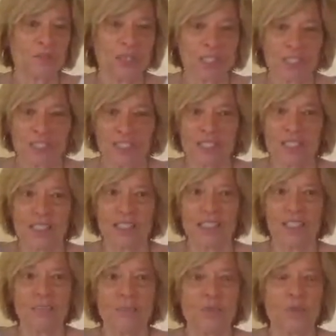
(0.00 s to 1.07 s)
readings
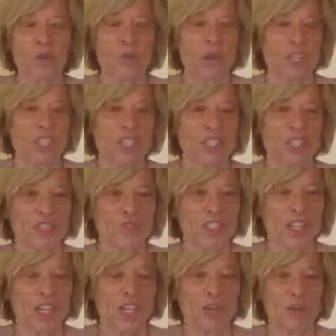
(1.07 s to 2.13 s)
before watching this
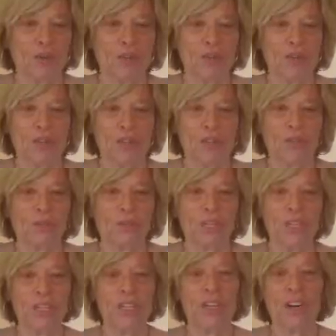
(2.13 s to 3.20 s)
video, you know
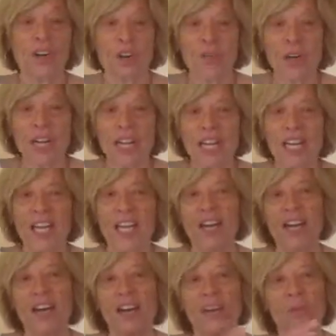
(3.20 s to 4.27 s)
already
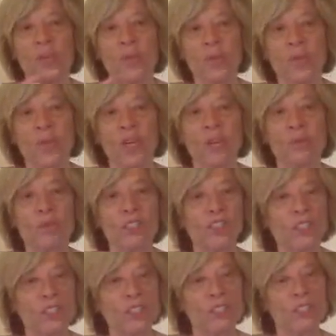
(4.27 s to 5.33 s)
how we
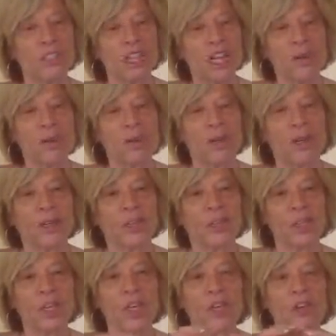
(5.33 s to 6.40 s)
return to
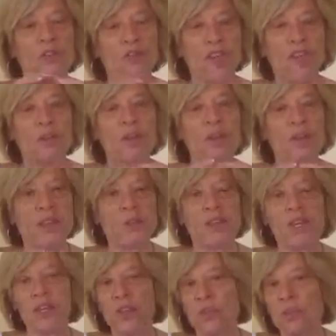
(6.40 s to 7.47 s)
topics, framing them
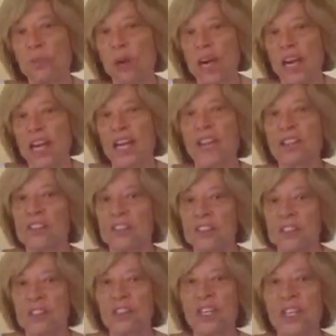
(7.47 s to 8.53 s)
in a new way. And
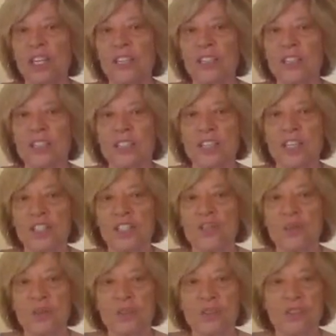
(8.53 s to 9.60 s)
certainly in the discussion
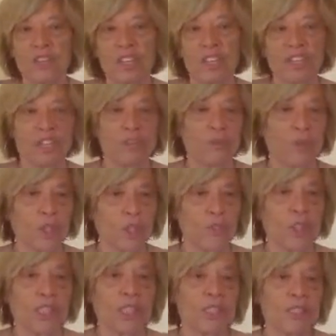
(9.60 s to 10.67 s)
of motivation, which
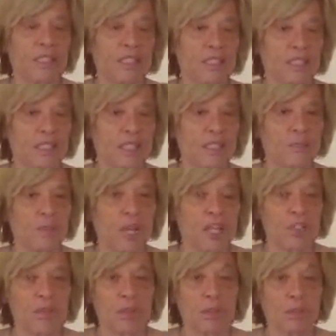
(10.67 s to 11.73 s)
begins in this
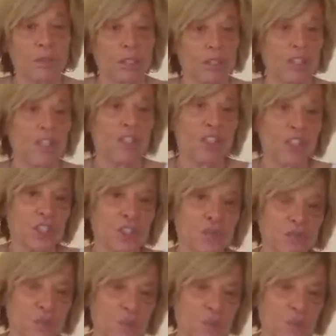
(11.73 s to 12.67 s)
module with the discussion of